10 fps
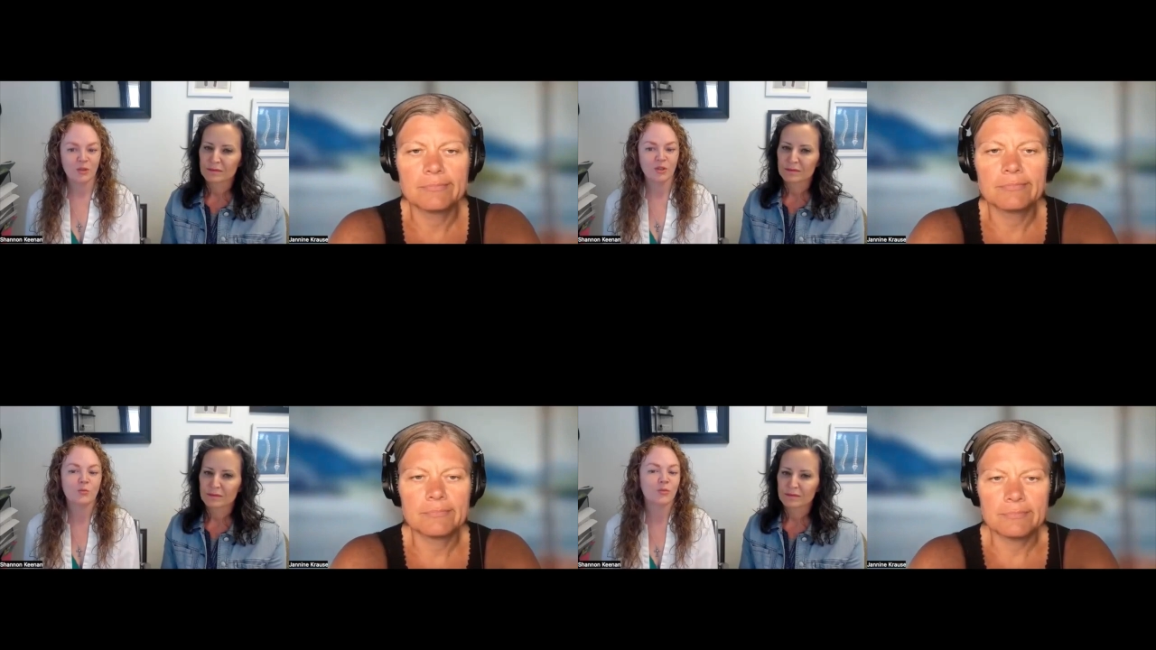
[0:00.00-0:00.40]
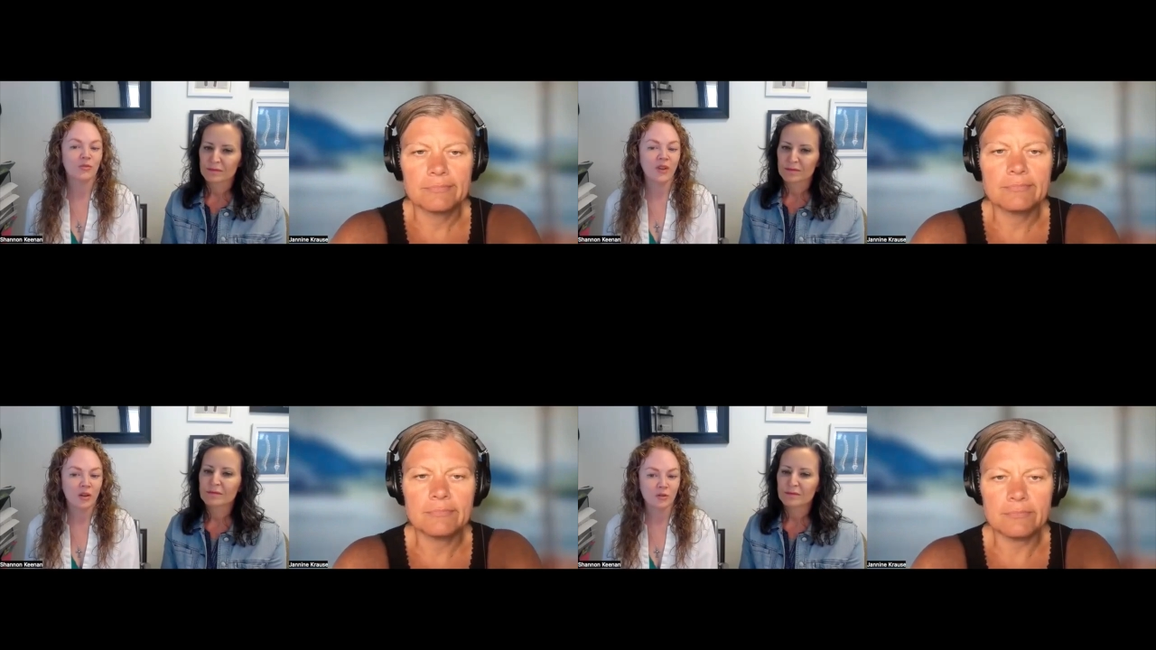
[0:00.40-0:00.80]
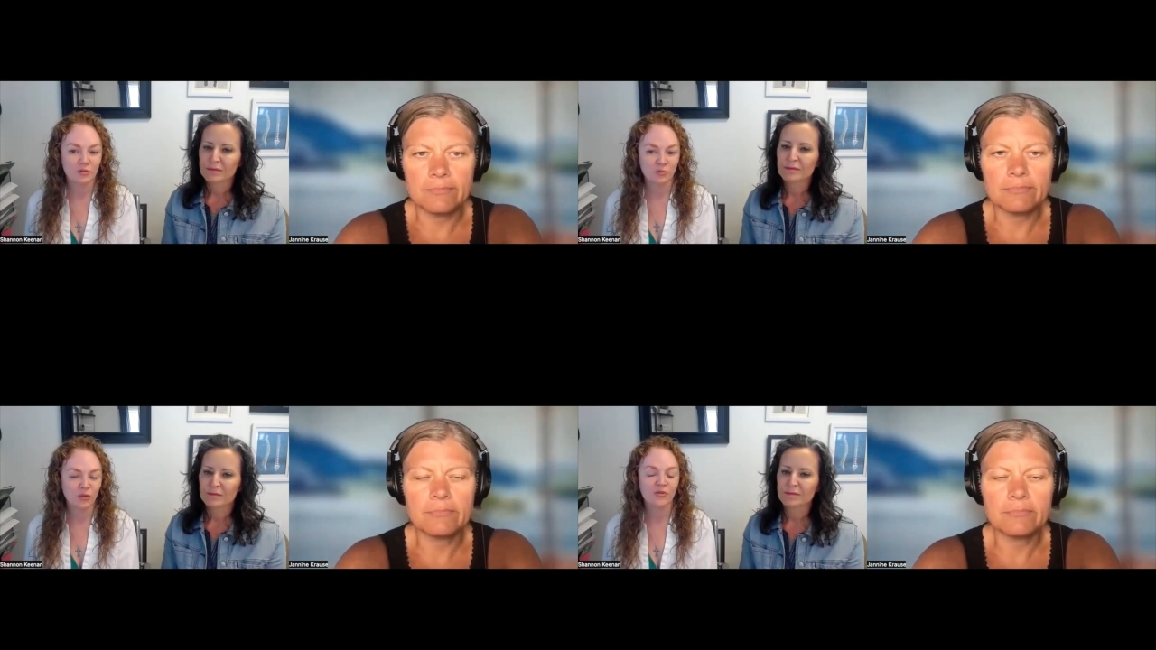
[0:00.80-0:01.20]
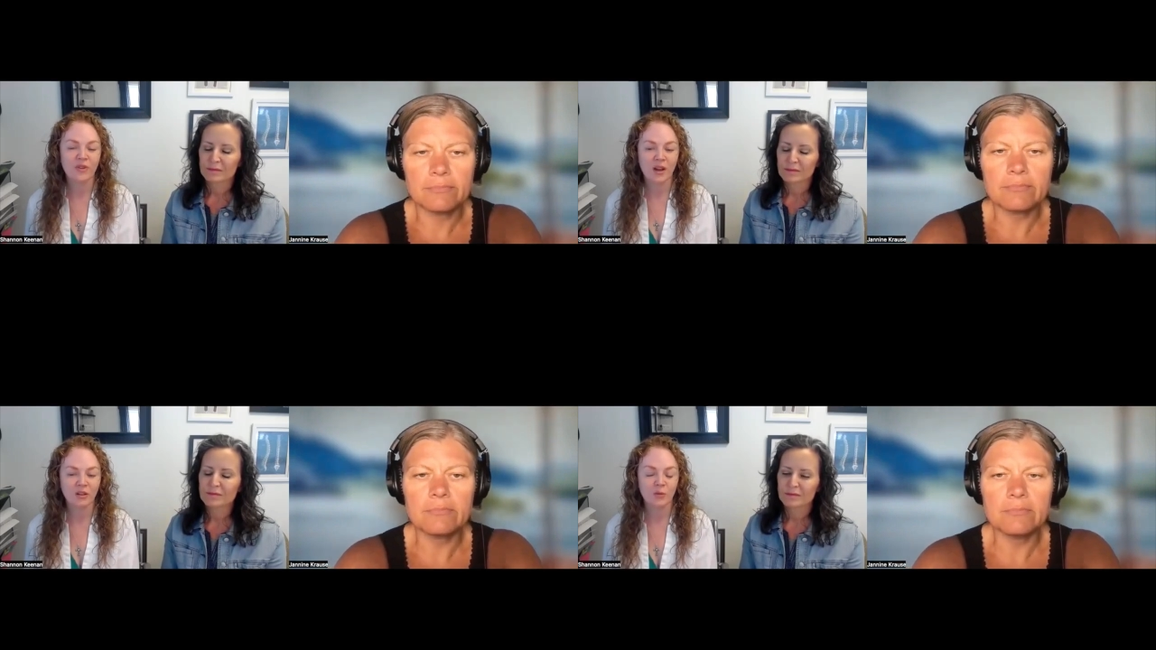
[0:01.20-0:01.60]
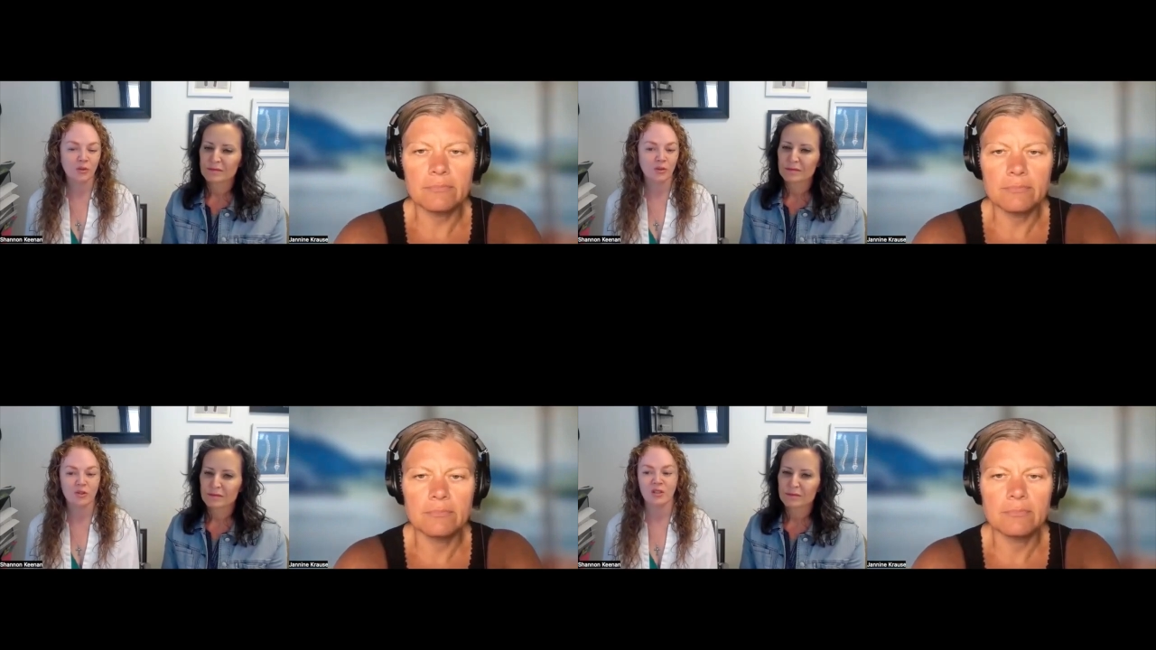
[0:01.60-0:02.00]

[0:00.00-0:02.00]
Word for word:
Speaker 1: just profoundly improved.